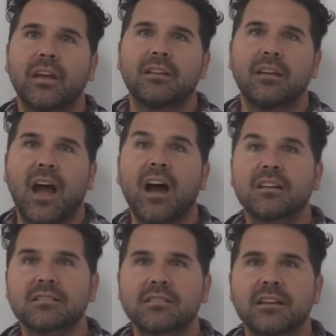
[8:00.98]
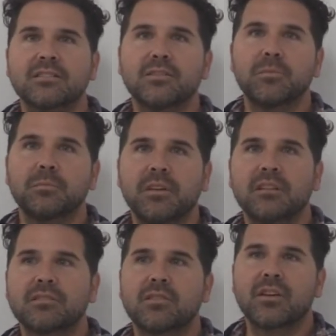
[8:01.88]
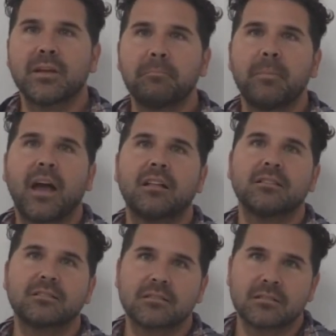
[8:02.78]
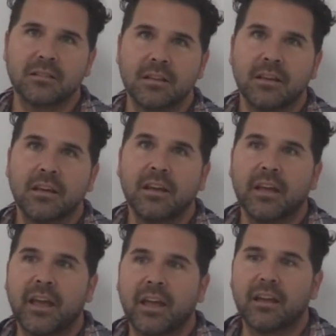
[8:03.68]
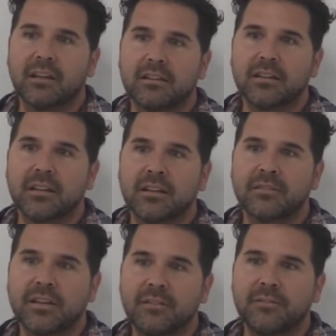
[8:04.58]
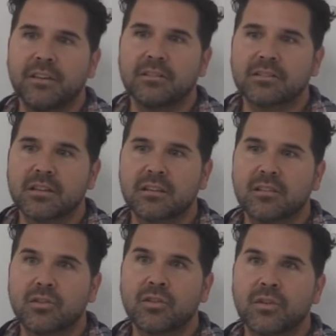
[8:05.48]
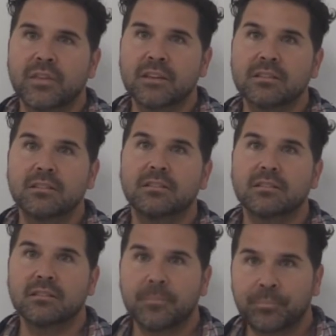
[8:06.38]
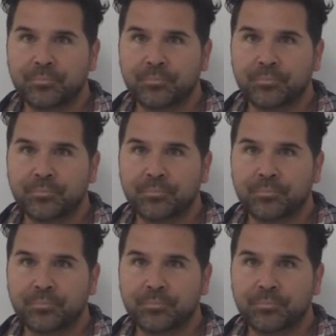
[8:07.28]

and us as human beings are imbalanced. And if he feels like the earth isn't